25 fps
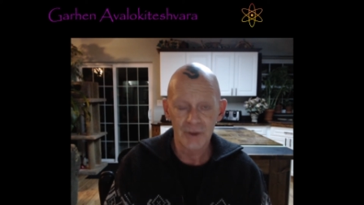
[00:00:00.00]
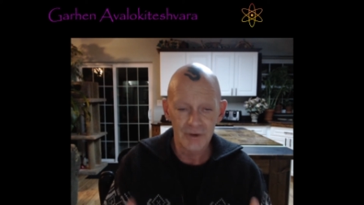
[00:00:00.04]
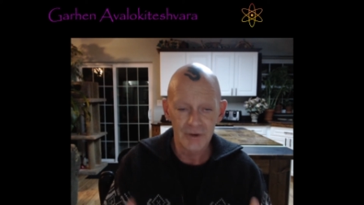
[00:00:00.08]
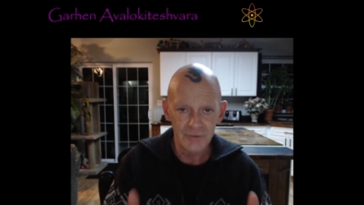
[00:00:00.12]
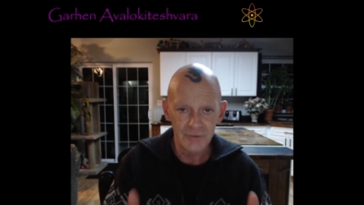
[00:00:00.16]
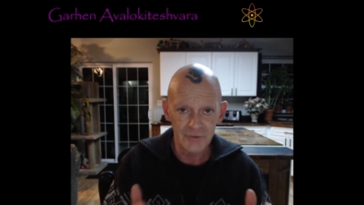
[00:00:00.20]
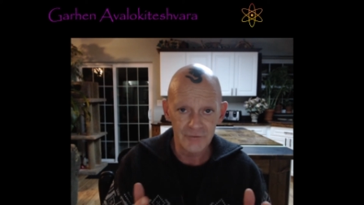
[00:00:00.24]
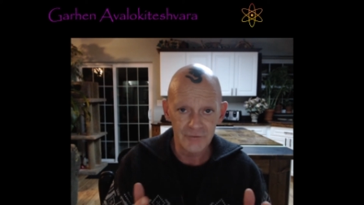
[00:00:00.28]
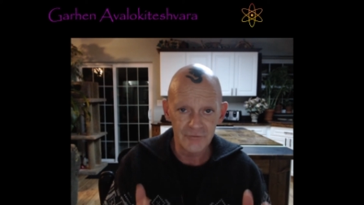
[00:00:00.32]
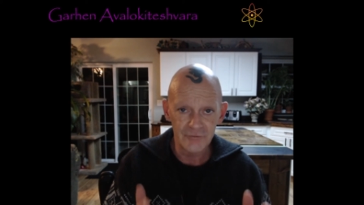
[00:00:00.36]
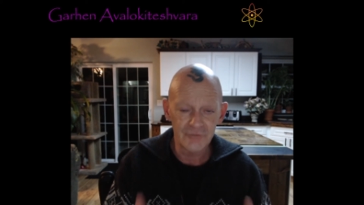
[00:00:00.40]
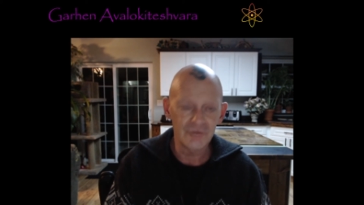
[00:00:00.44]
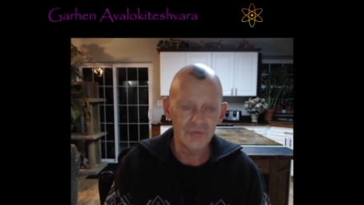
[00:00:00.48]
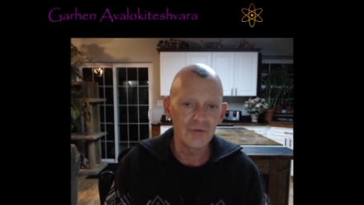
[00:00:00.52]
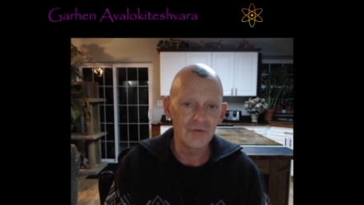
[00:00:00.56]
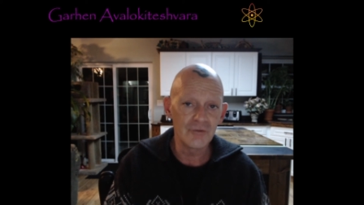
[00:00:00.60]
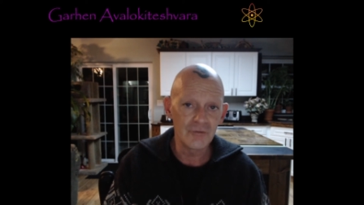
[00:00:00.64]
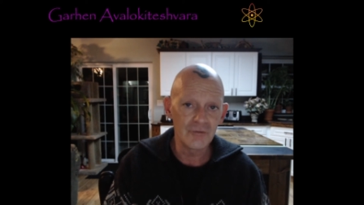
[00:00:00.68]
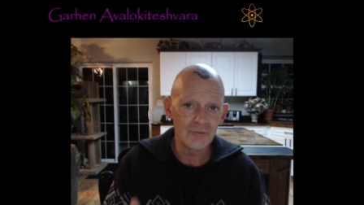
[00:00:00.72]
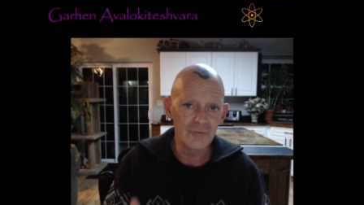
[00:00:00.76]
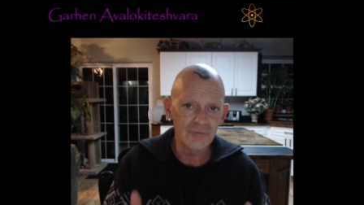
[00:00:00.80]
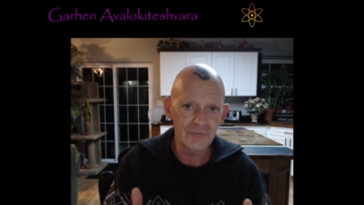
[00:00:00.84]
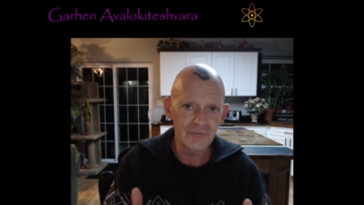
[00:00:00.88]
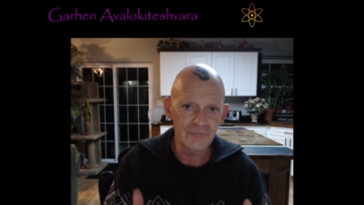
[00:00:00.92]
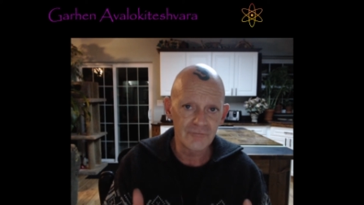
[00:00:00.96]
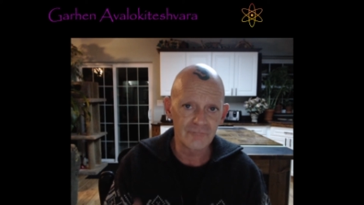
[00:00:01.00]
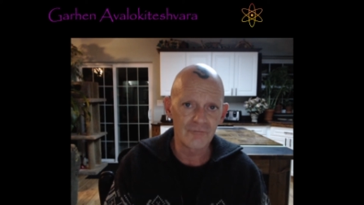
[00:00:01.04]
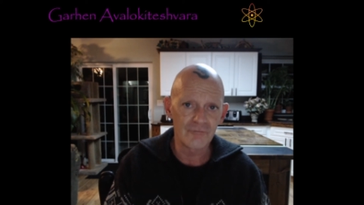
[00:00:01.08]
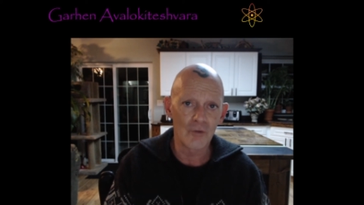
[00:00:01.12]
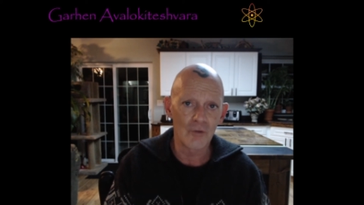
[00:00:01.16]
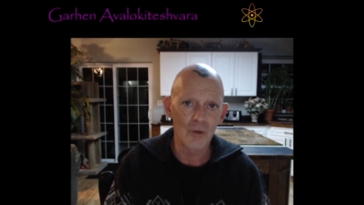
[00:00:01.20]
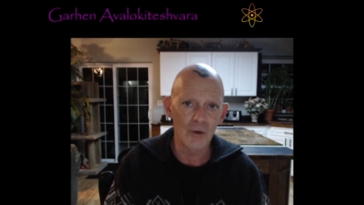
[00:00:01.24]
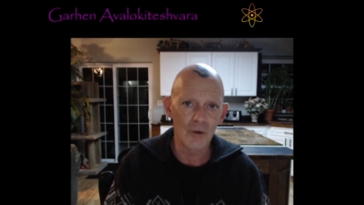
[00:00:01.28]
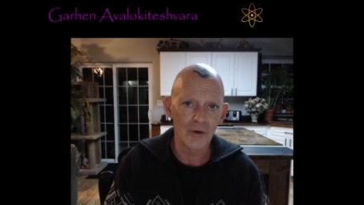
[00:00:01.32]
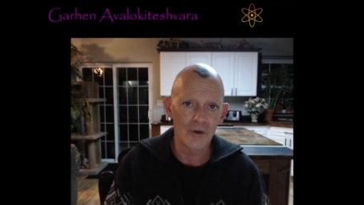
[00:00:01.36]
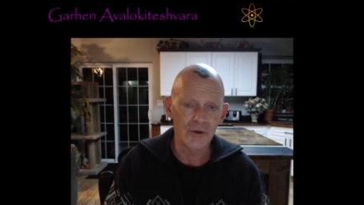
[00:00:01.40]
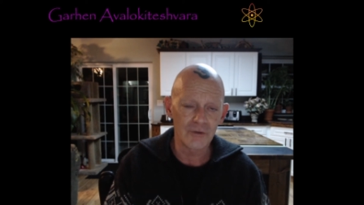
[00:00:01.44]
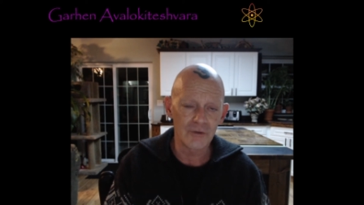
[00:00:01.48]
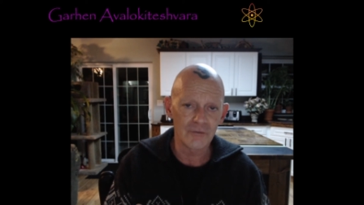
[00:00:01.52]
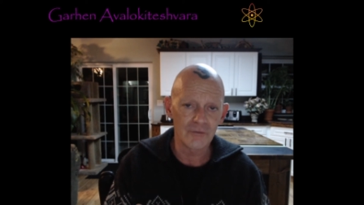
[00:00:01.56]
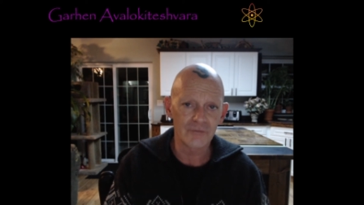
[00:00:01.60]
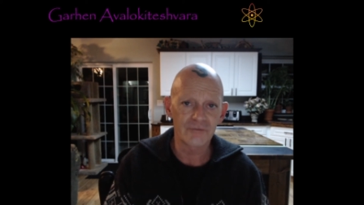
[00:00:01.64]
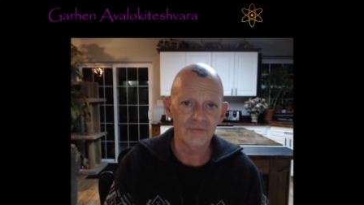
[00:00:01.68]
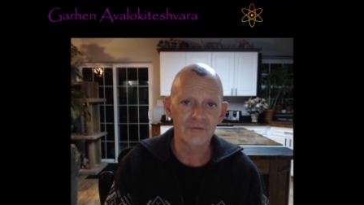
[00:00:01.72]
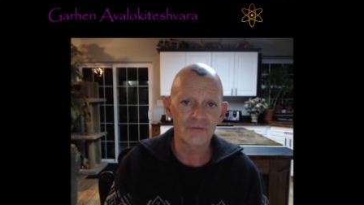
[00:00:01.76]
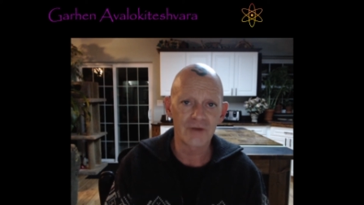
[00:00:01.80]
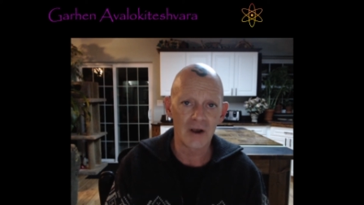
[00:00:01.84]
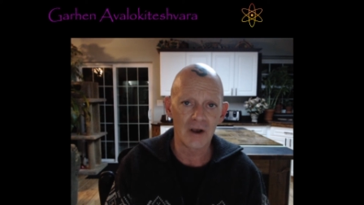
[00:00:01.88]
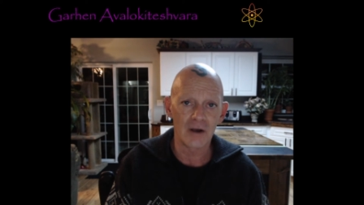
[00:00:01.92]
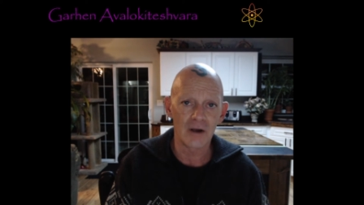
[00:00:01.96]
to choose for
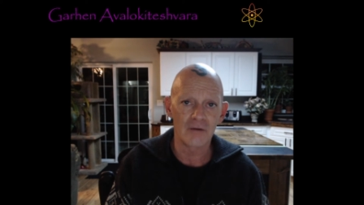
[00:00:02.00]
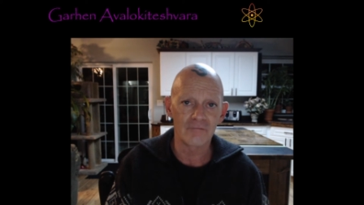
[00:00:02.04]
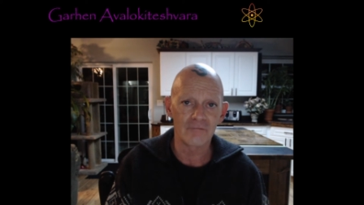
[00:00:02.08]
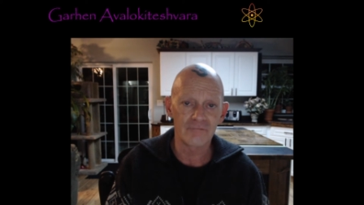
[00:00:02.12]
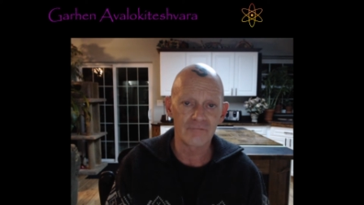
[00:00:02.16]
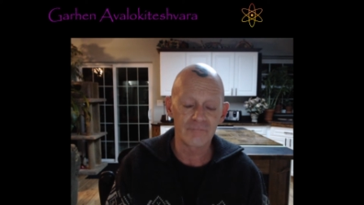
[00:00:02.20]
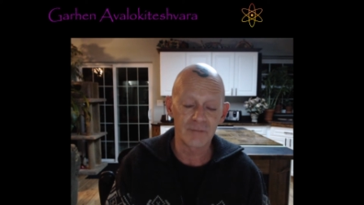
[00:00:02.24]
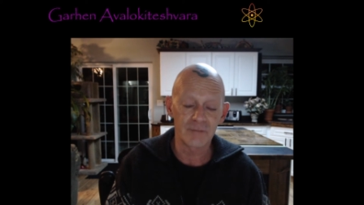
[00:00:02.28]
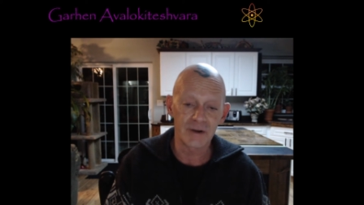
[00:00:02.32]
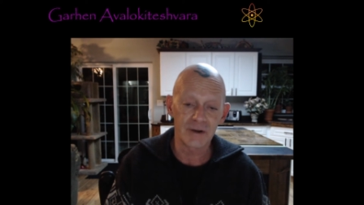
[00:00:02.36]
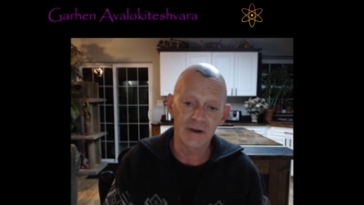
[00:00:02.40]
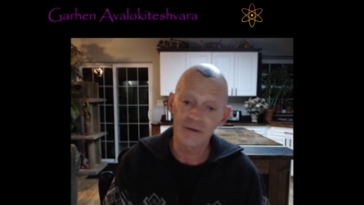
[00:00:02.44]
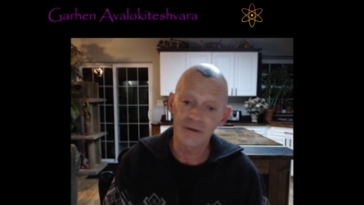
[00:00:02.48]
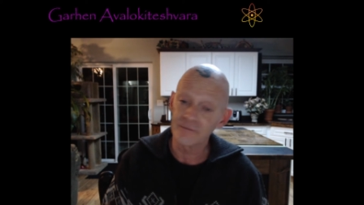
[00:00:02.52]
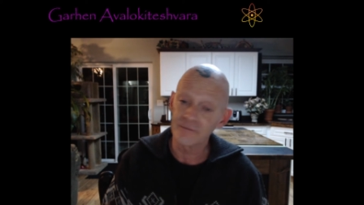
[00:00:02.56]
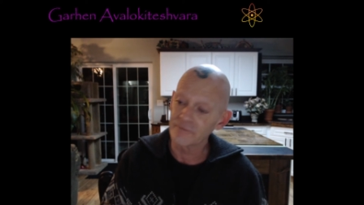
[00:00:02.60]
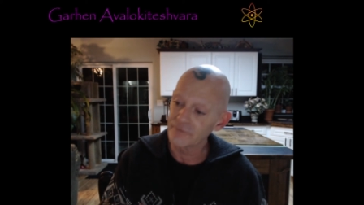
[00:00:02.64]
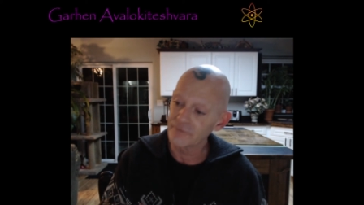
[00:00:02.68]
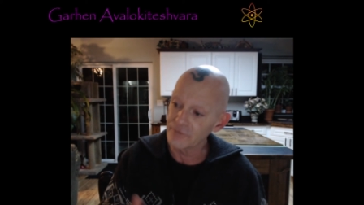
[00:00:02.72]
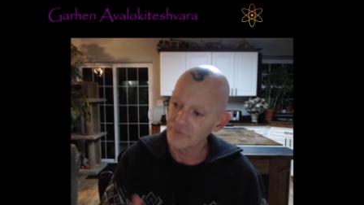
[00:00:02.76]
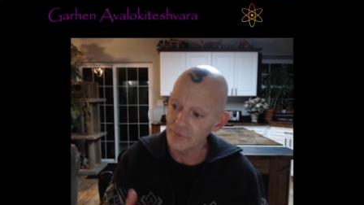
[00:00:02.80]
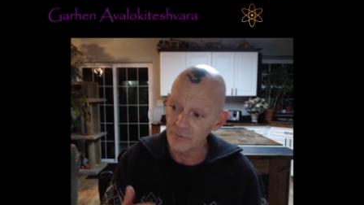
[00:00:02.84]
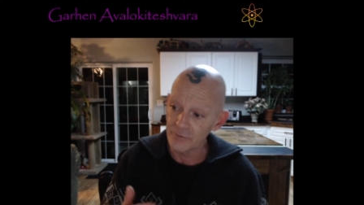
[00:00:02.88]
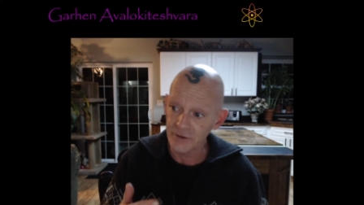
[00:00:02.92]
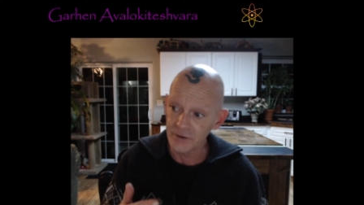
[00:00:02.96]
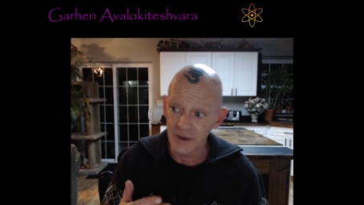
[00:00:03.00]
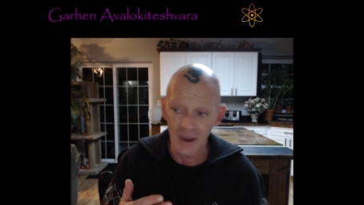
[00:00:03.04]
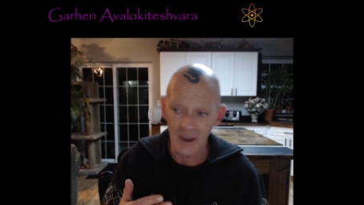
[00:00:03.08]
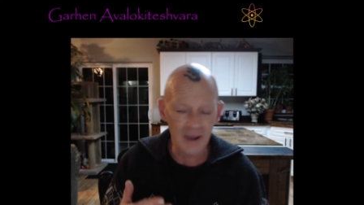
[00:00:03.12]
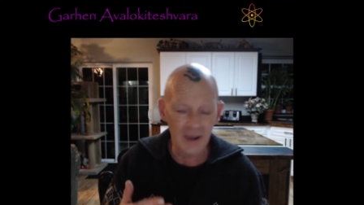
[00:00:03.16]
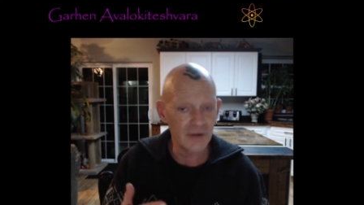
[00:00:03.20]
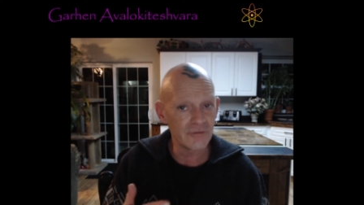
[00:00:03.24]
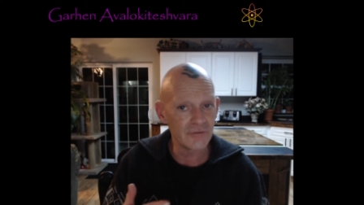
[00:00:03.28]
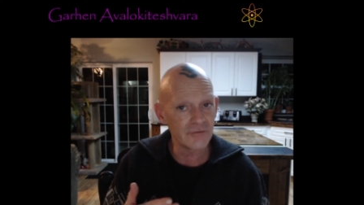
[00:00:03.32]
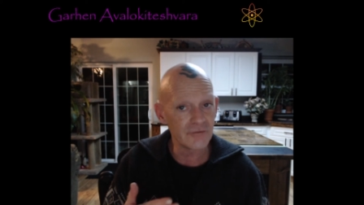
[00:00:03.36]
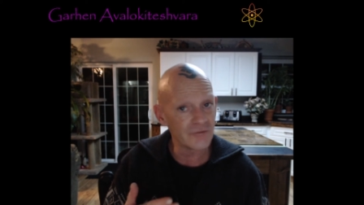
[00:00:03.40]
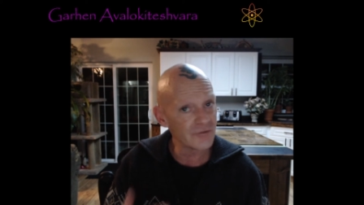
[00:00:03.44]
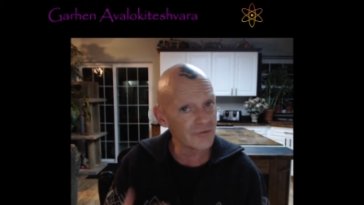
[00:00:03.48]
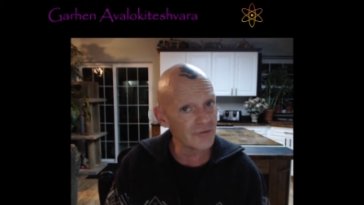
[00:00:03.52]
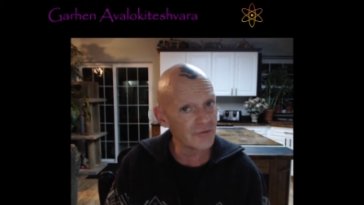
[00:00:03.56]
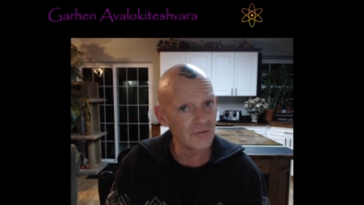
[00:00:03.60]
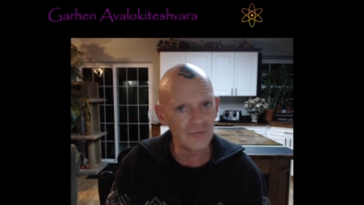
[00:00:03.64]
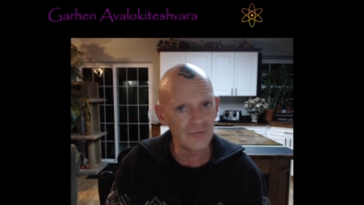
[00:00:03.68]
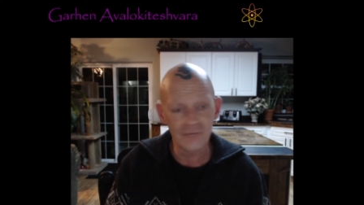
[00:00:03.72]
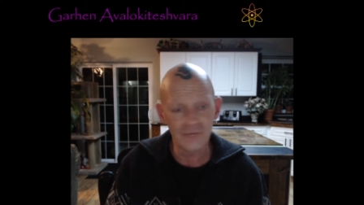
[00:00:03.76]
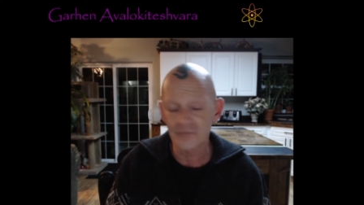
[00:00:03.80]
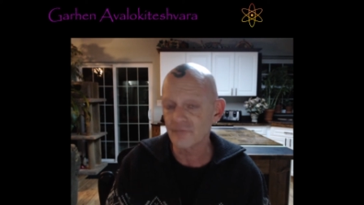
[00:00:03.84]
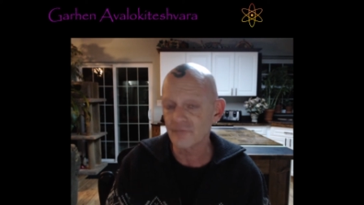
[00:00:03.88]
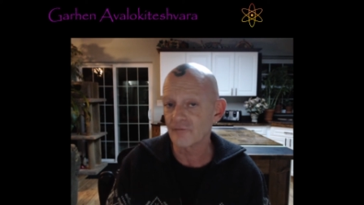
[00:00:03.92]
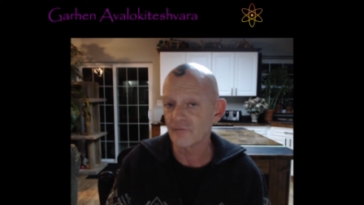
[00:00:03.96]
yourself because you can't
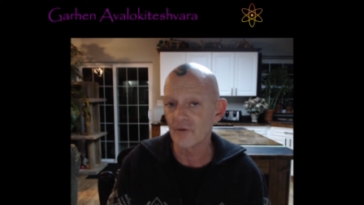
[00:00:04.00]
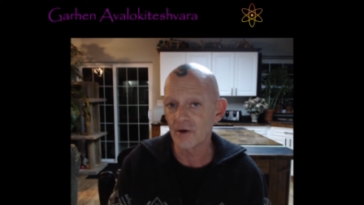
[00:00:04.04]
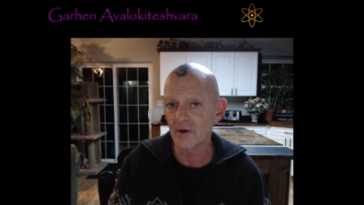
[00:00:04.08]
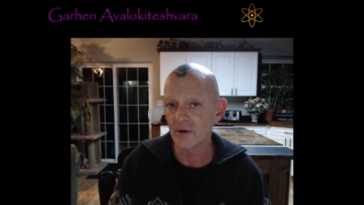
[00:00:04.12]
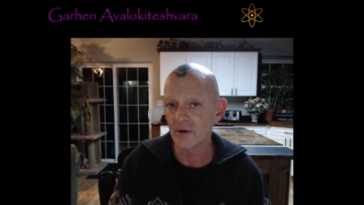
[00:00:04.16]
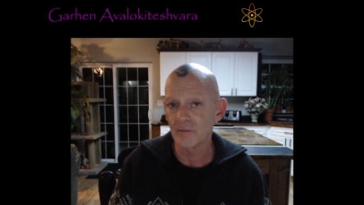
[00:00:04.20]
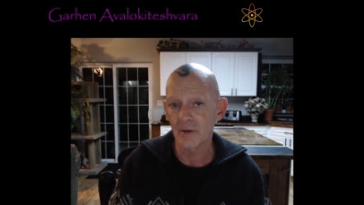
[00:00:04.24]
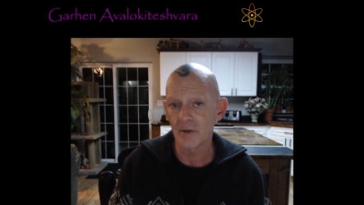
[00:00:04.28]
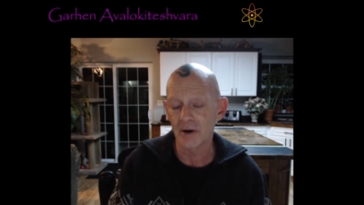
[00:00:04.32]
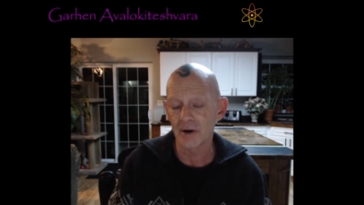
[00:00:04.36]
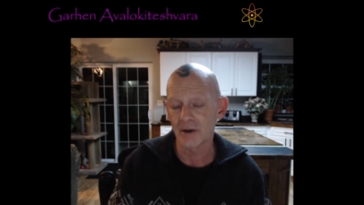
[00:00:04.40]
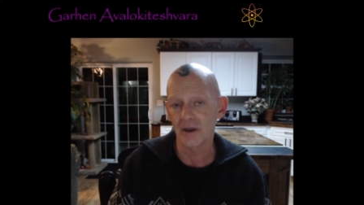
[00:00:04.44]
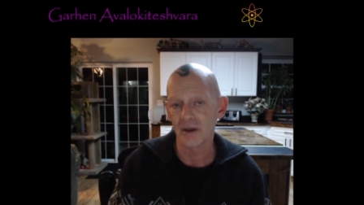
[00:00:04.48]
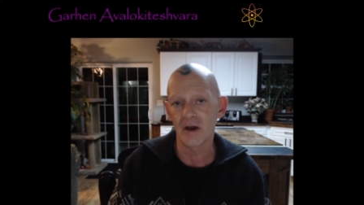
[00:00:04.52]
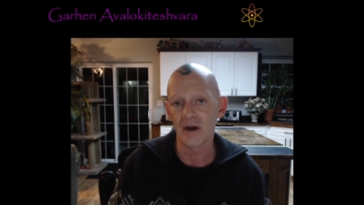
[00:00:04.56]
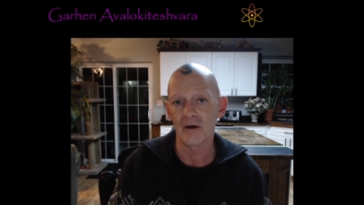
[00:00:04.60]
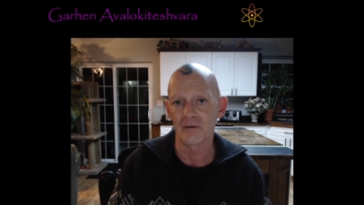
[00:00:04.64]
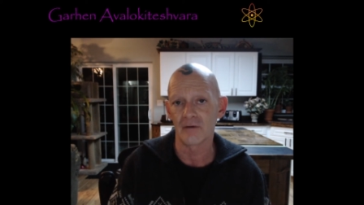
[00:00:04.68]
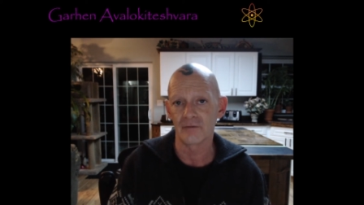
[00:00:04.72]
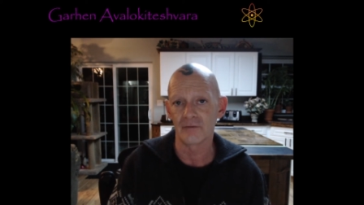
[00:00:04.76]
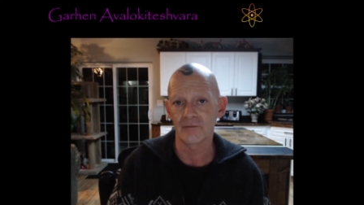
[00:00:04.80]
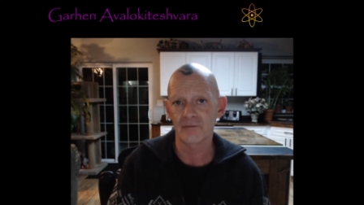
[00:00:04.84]
choose for anybody else.